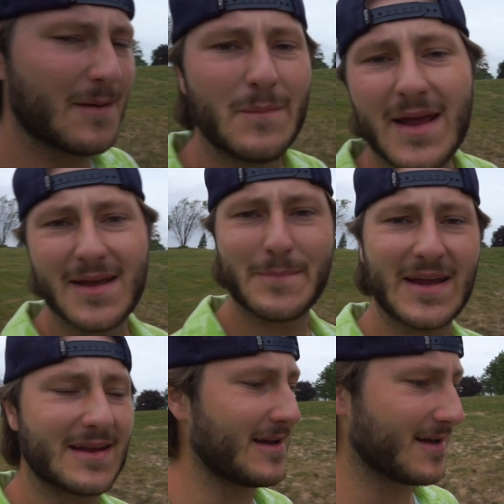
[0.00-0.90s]
And me
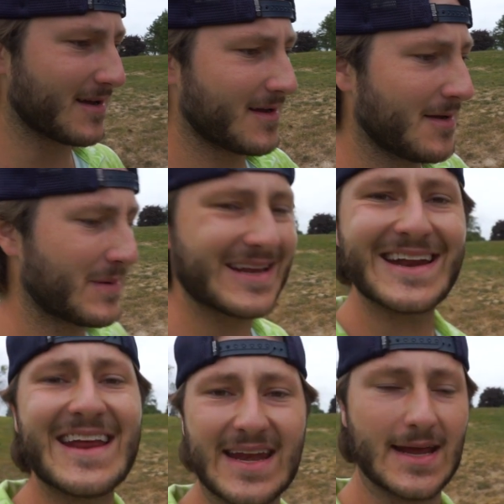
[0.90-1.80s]
being a being
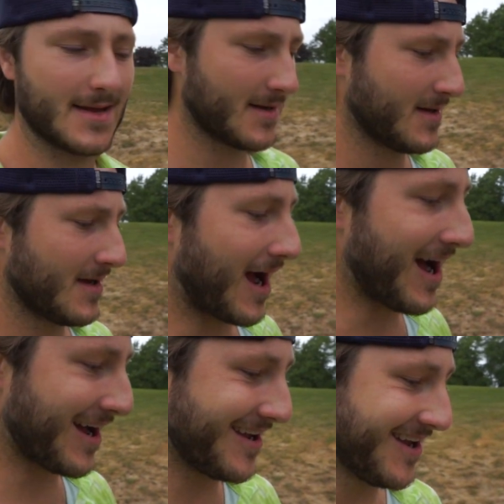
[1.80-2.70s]
an idiot,
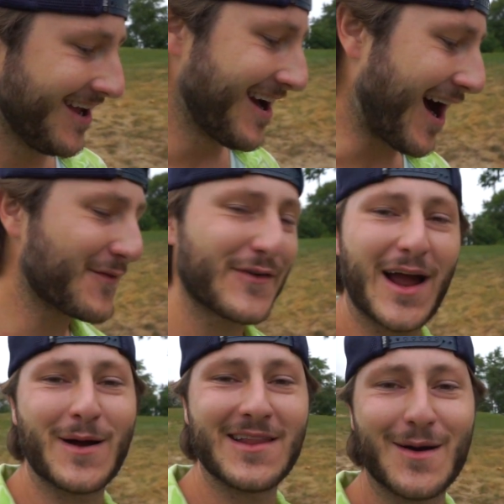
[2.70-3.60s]
I I
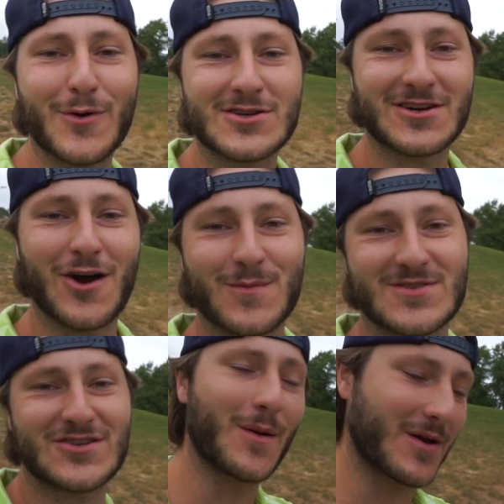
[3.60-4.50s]
forgot my lob wedge at home,
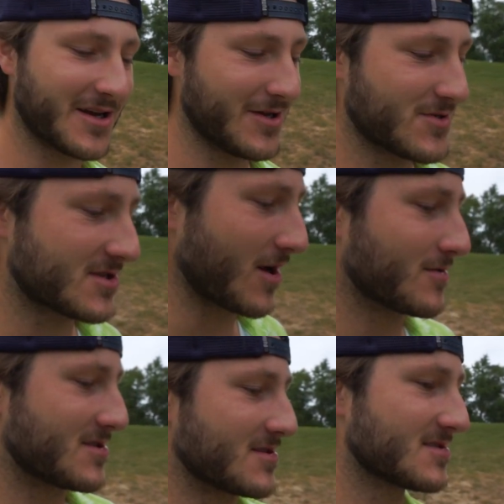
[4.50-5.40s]
so I'm gonna use
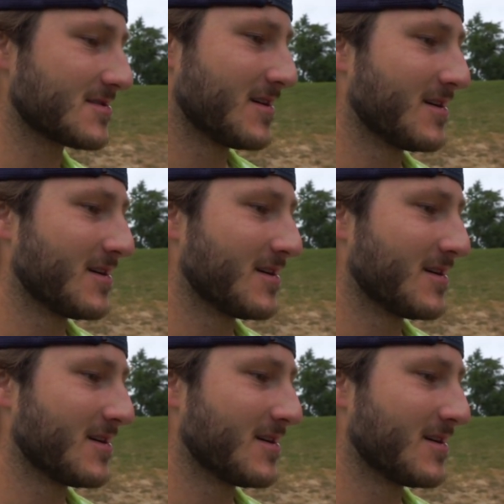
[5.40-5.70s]
Stods's.